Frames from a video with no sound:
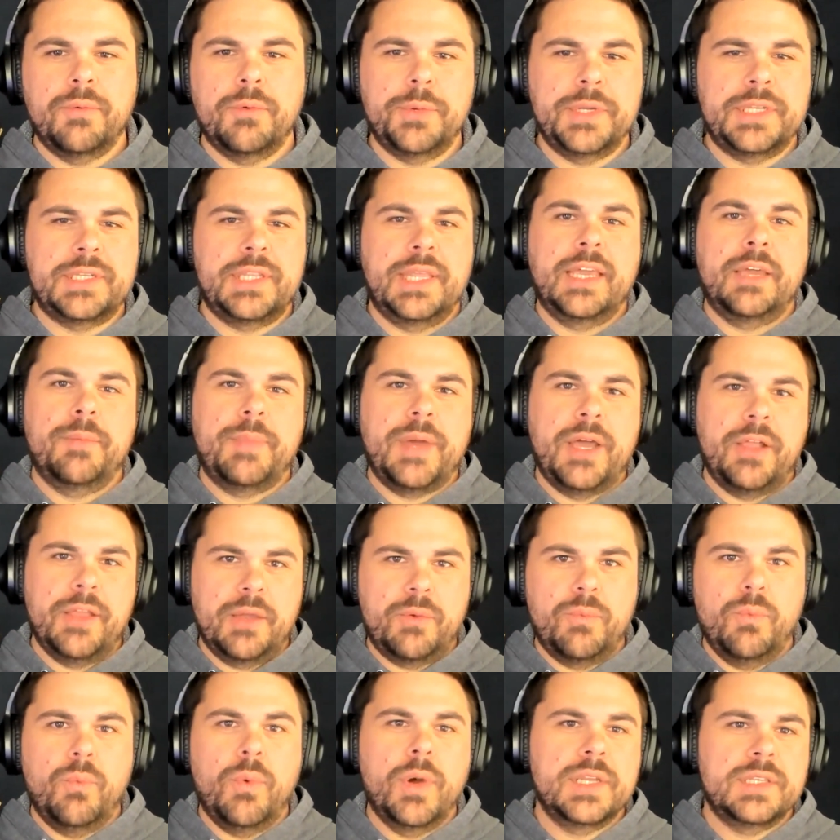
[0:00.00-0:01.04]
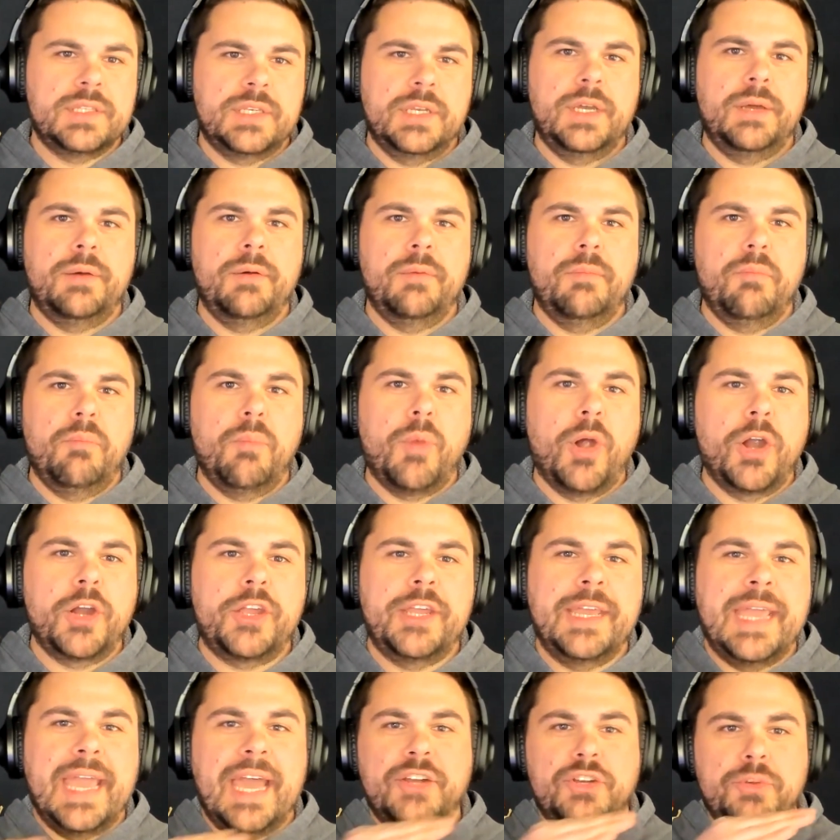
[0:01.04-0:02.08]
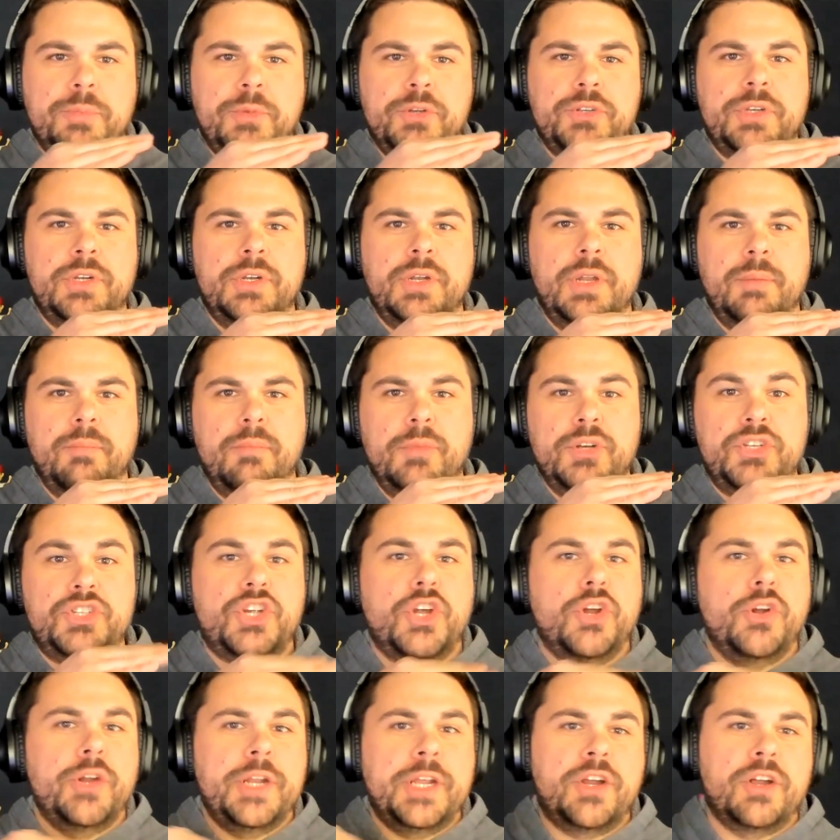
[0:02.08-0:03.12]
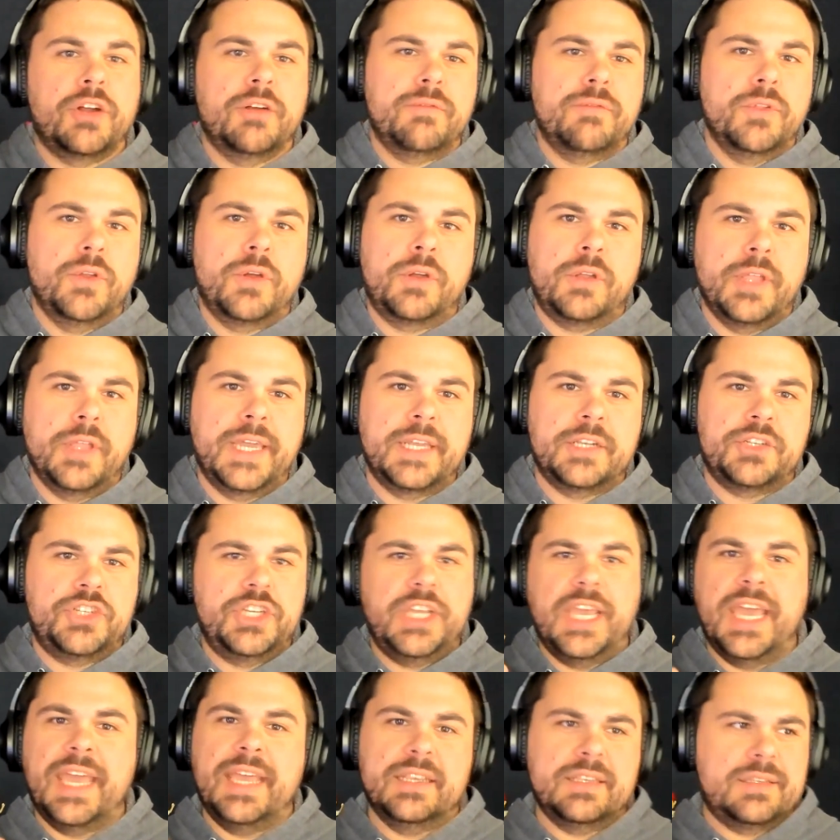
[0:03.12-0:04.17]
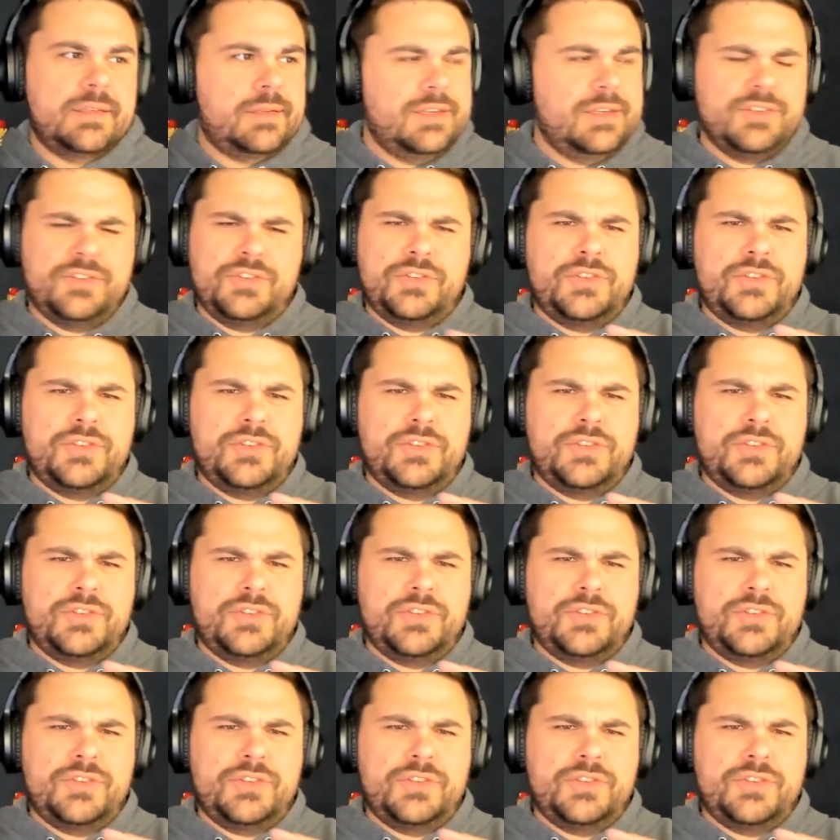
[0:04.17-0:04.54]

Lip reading: When we think about like what does a marketing attribution maturity curve look like, GA is